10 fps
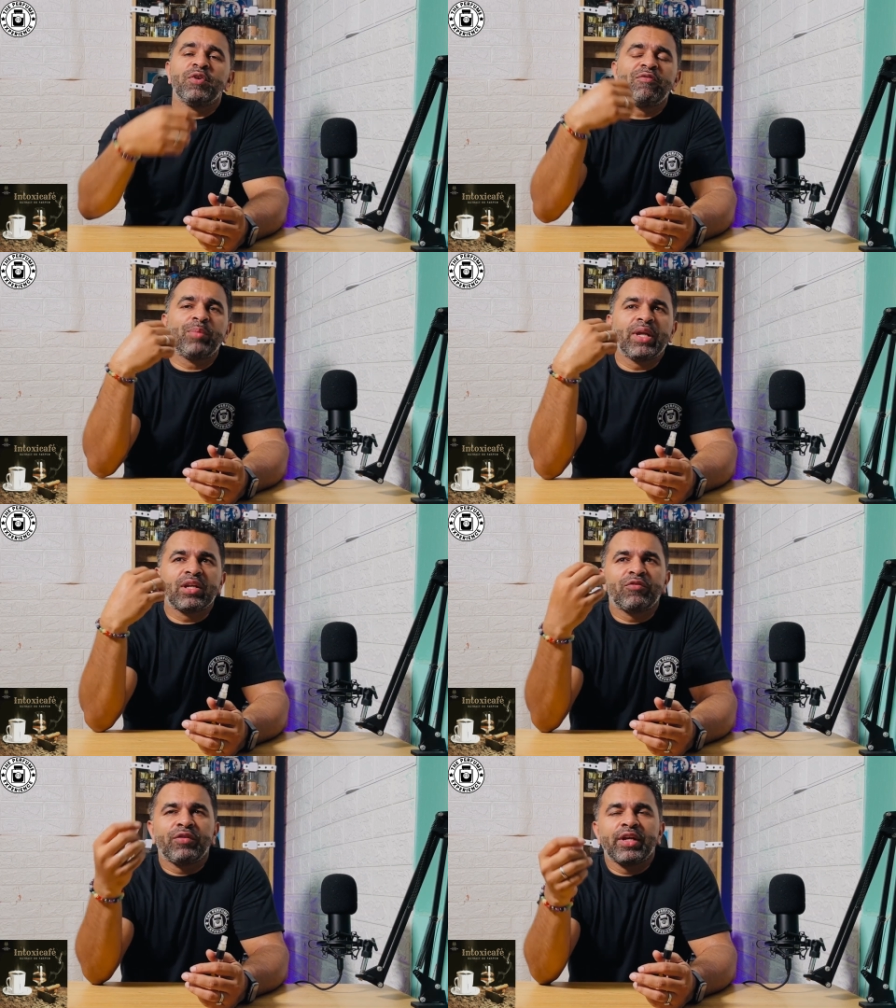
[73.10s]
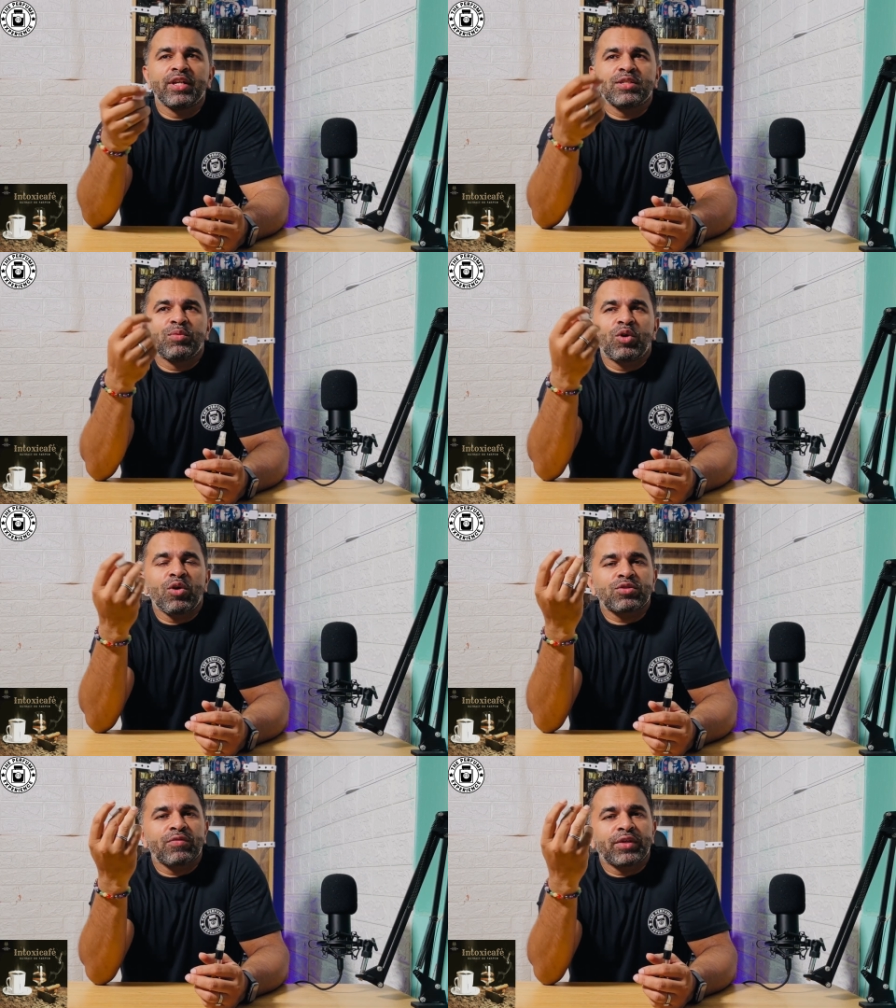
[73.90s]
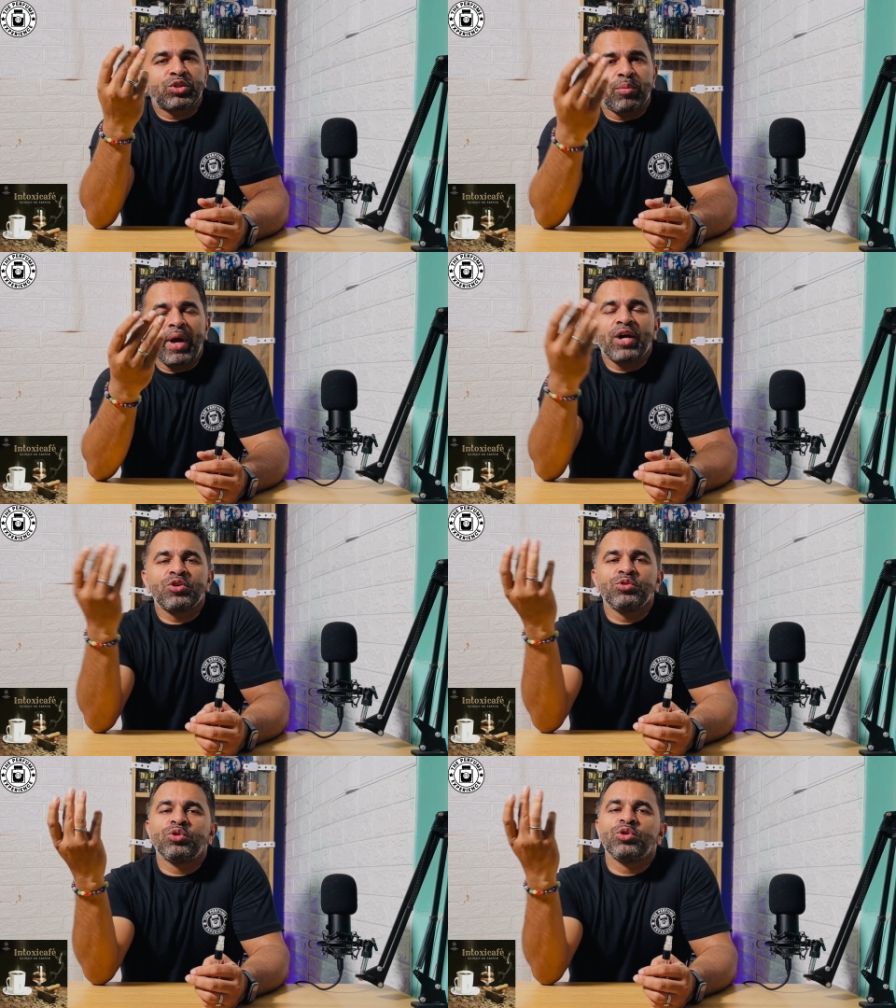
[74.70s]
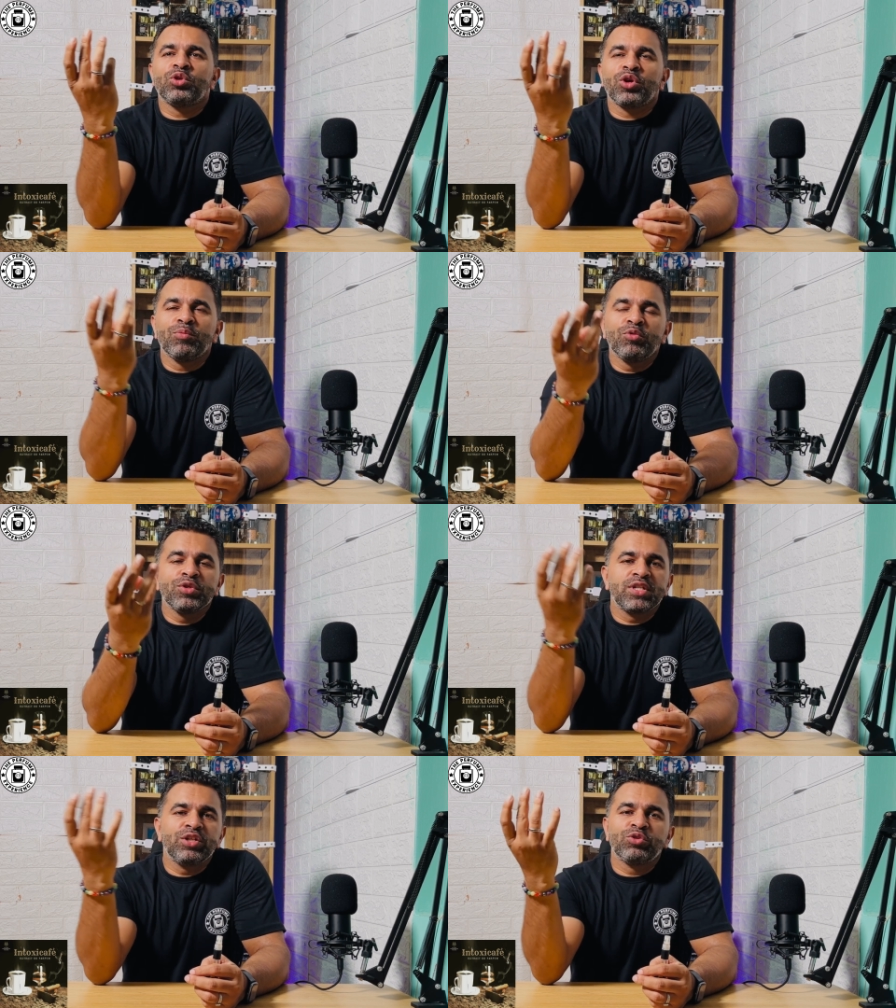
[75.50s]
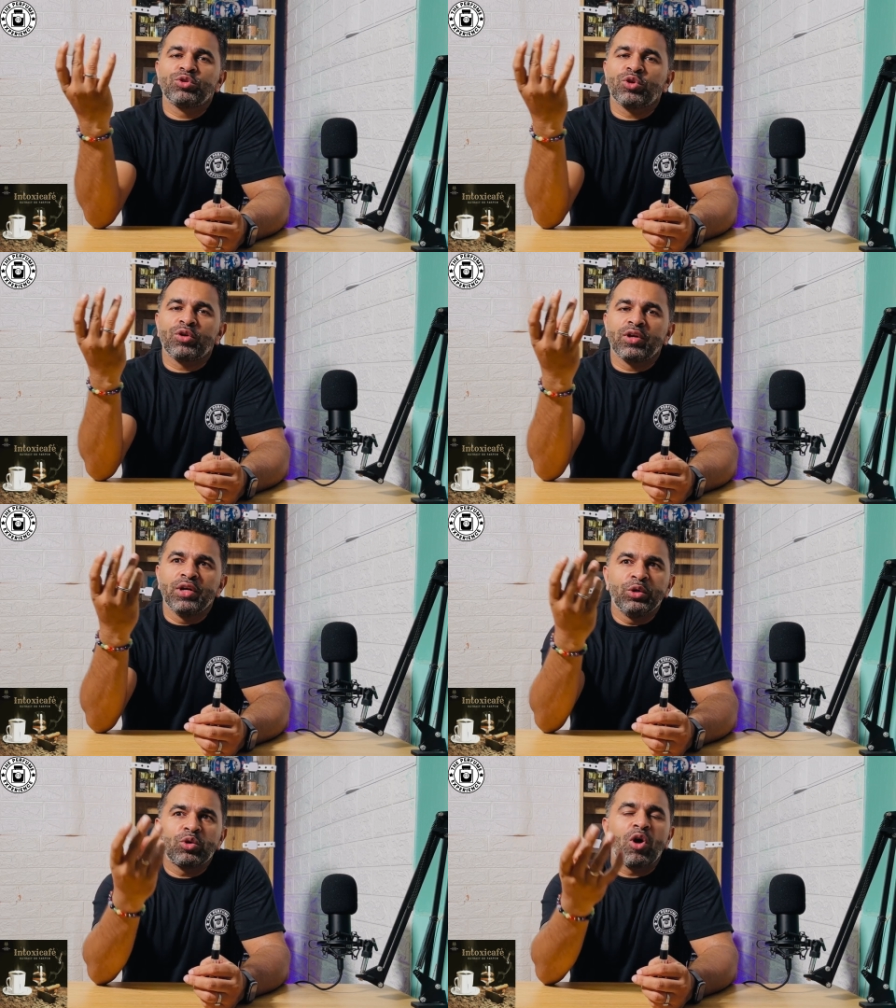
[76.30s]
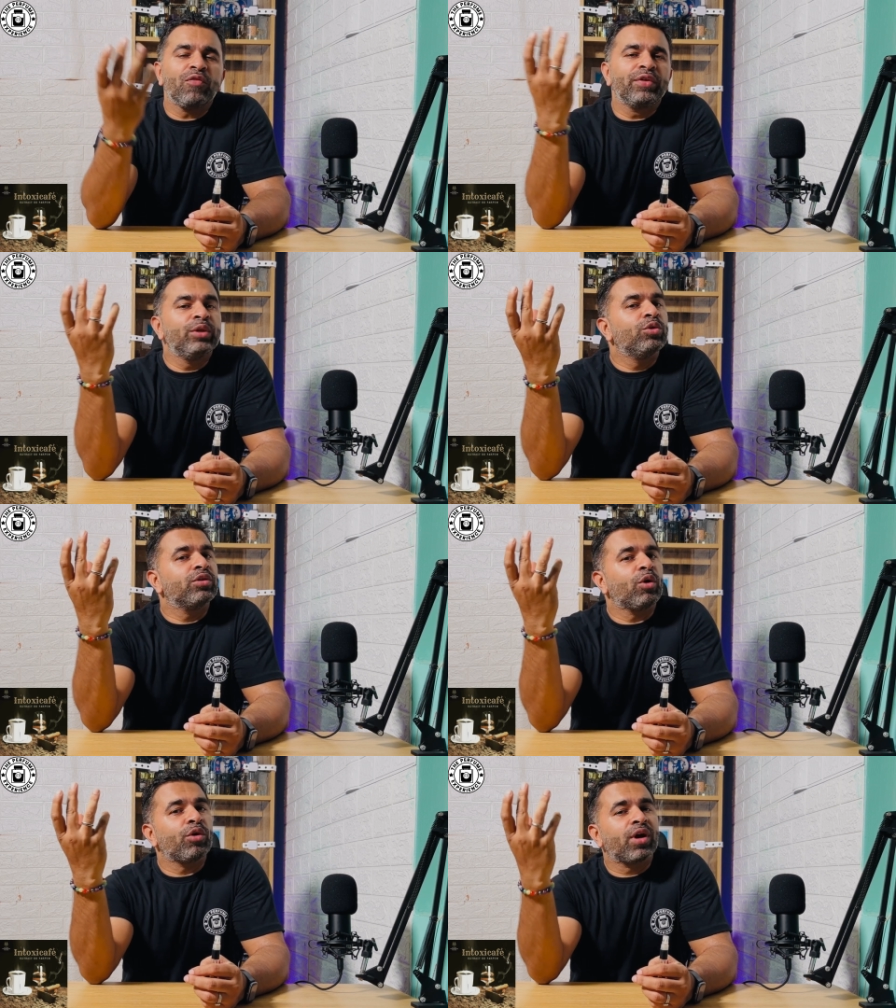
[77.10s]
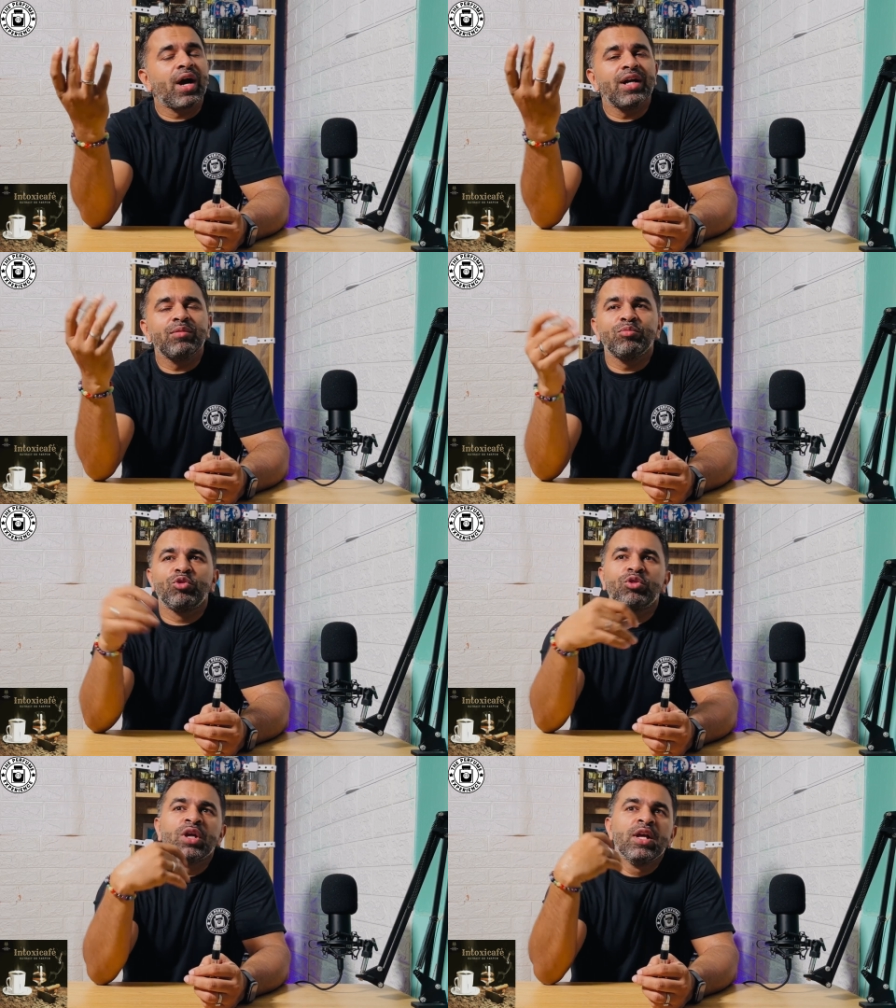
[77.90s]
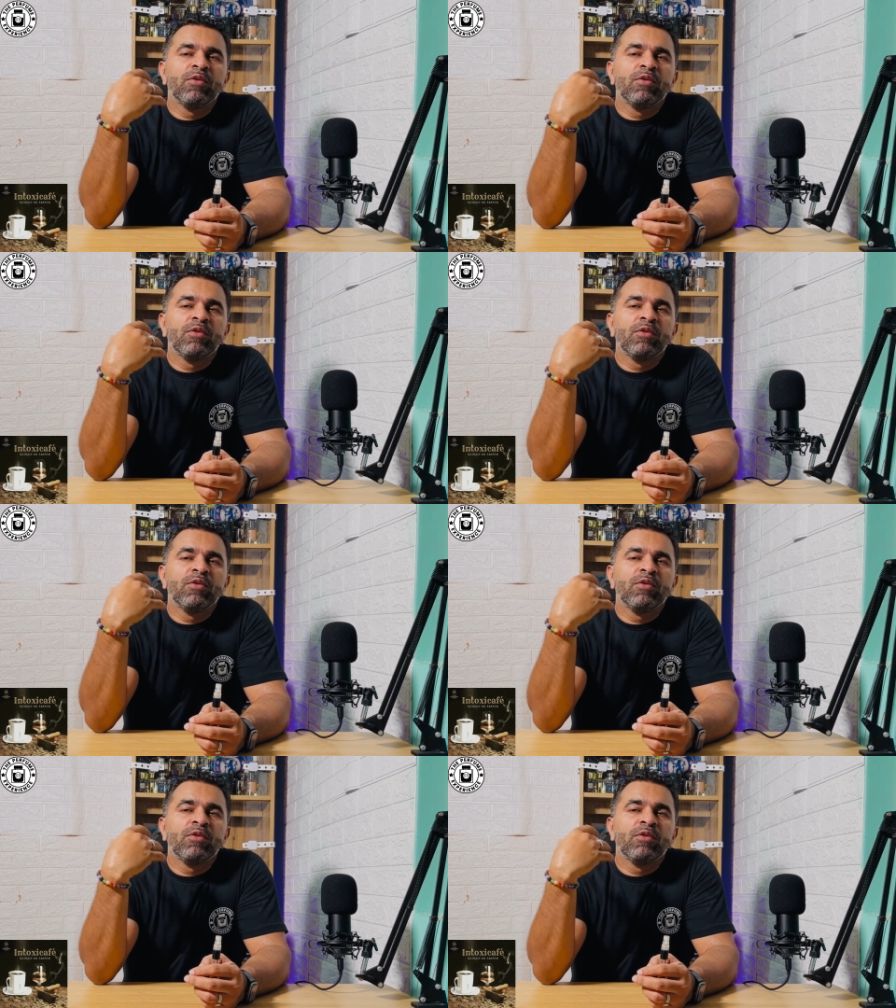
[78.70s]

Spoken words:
particular fragrance, because of the tobacco note or a boozy note or a, coffee note or a cardamom note,